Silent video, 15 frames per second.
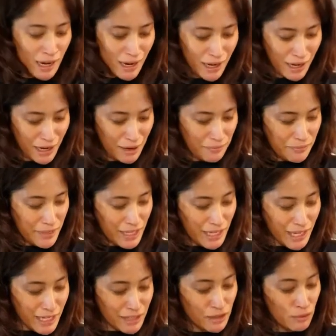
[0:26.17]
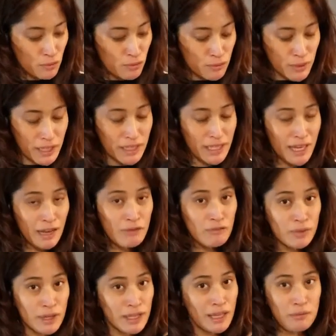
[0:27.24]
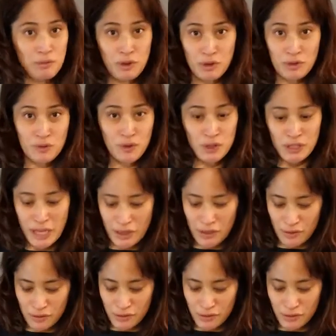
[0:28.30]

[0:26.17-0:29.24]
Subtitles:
It is a really, really beautiful leather.